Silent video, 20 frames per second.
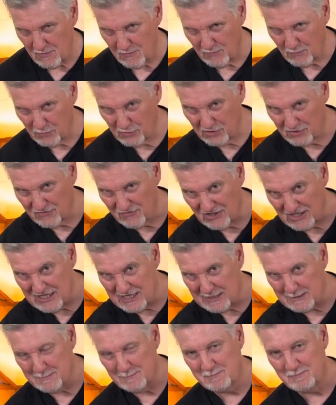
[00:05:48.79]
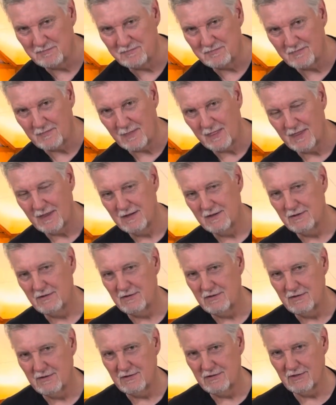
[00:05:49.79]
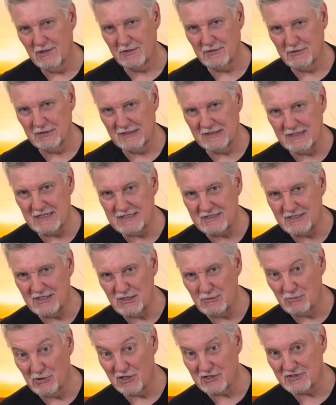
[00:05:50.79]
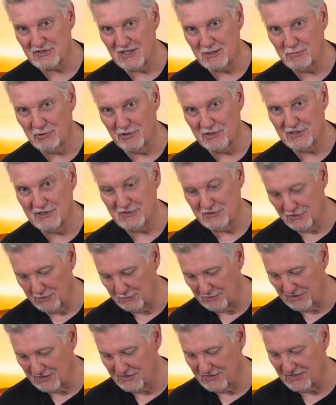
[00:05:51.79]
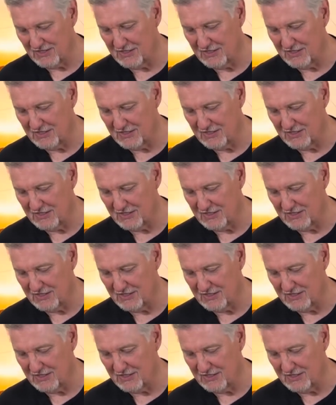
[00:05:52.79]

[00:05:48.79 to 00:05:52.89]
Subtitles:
Works fine. Another little 18 bucks I put into it is I